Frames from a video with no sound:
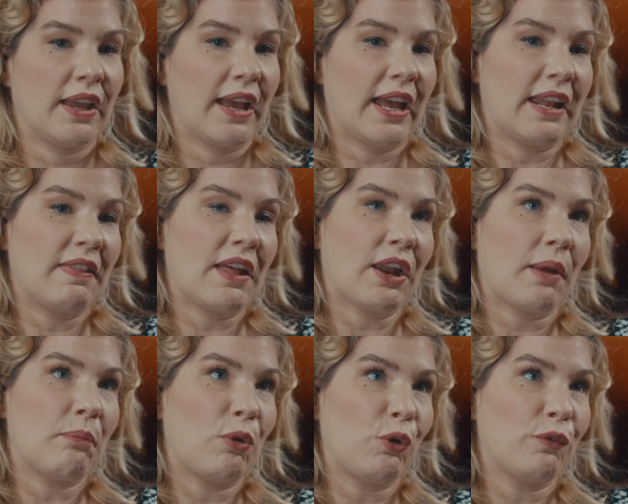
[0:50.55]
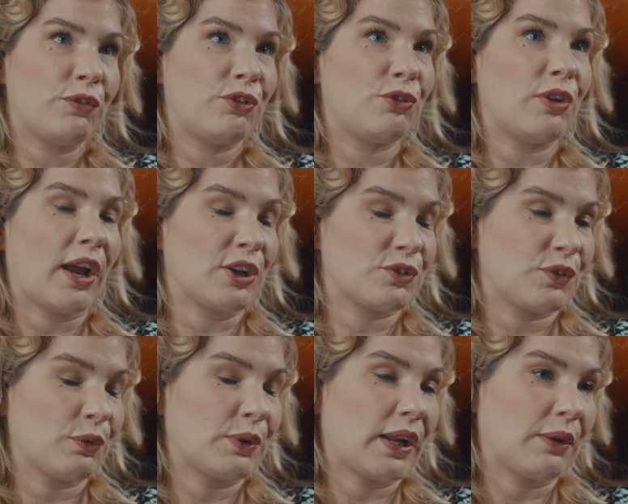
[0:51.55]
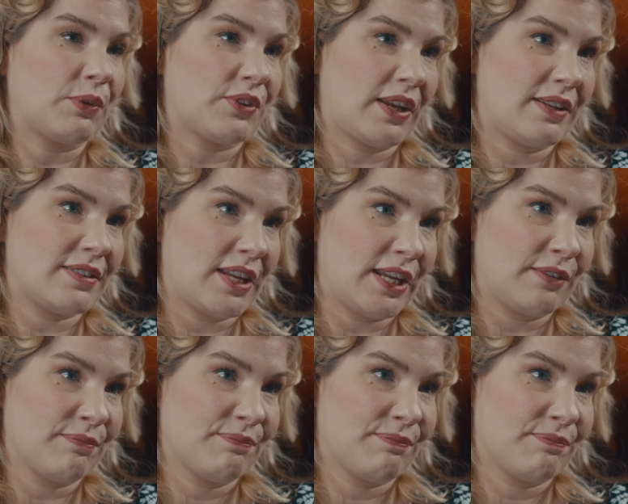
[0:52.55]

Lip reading: And then I moved to Nashville when I was 18.